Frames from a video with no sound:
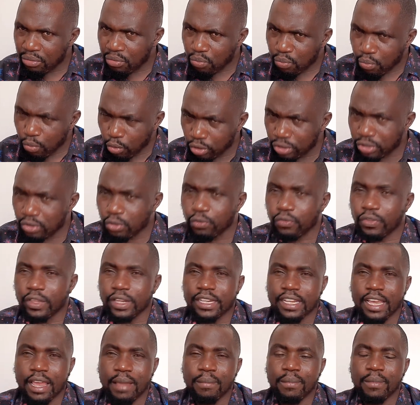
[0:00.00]
most of the
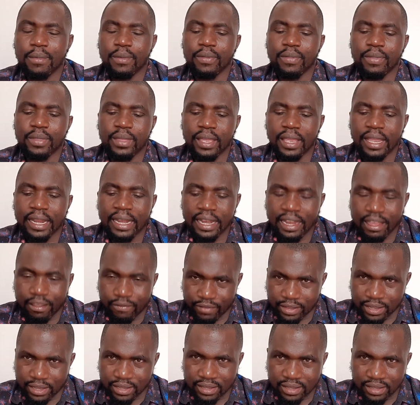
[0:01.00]
time, they
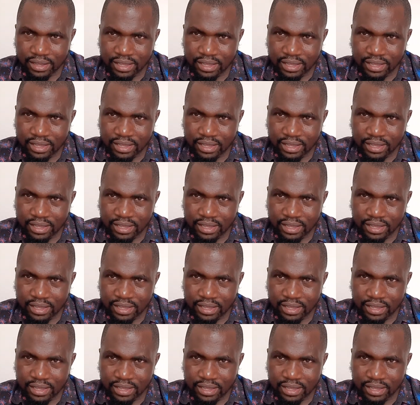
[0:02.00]
never.